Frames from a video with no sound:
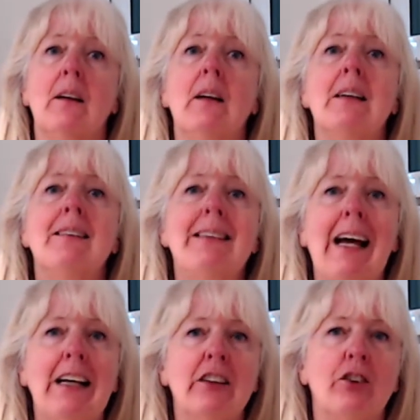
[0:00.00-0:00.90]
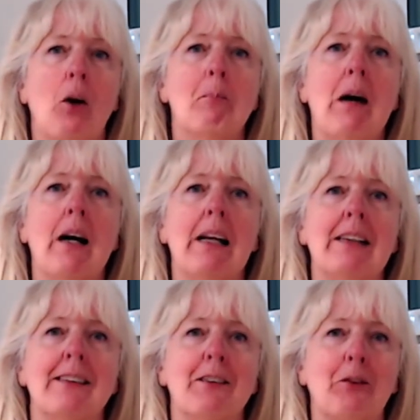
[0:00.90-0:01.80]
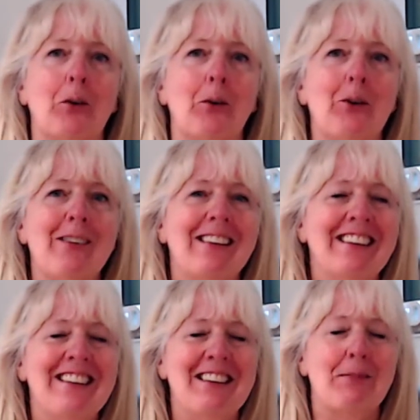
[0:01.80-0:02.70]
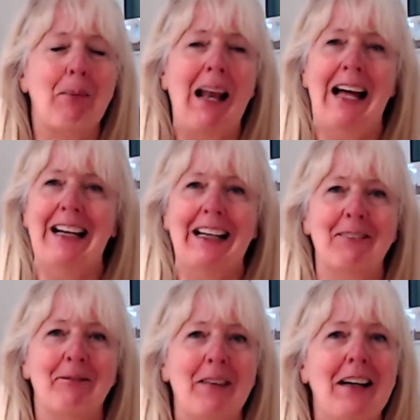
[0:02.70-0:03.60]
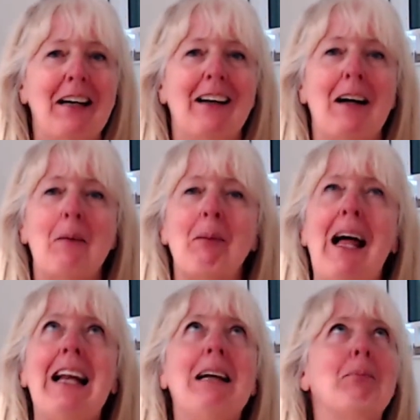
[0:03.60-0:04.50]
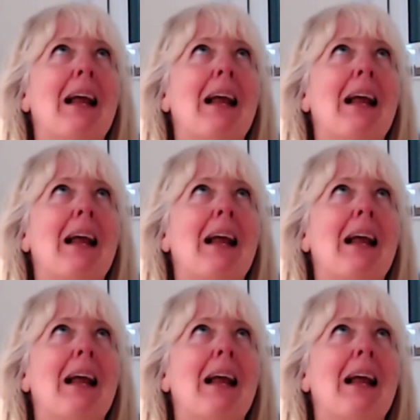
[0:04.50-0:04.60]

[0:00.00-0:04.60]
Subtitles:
Second on my list, of course, is planning. Planning.